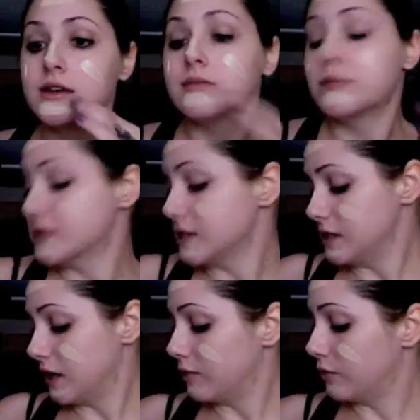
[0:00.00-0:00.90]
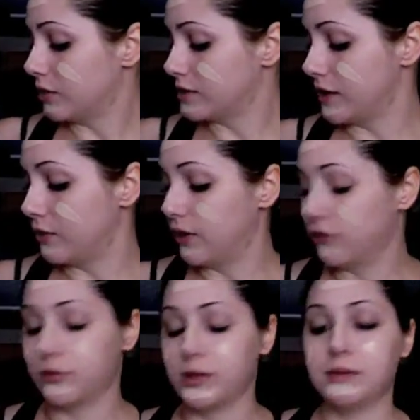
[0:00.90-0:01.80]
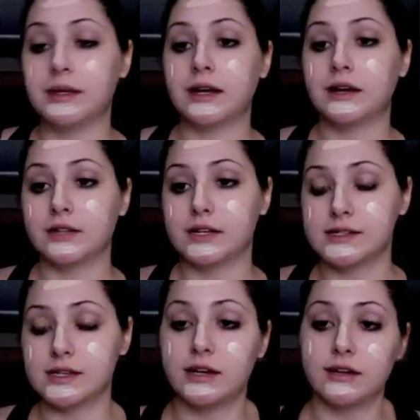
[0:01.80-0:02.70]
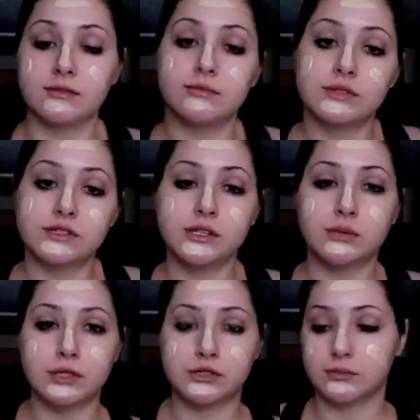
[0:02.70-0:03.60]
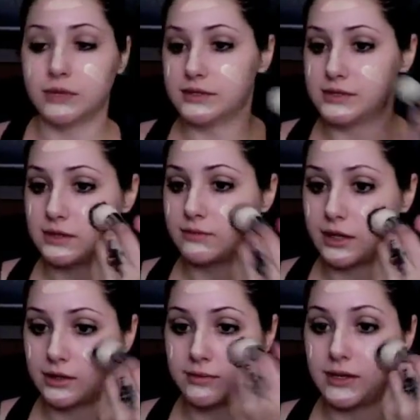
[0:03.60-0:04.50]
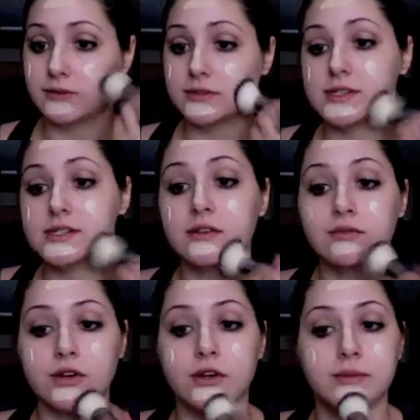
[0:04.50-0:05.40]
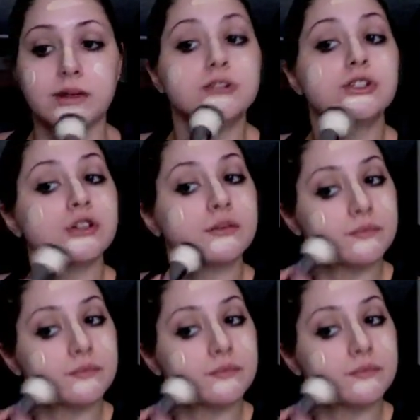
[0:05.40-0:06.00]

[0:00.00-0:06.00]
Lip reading: most of the time it works out well for me, but now that it's getting to the winter months and I'm not going to be out in the sun very much,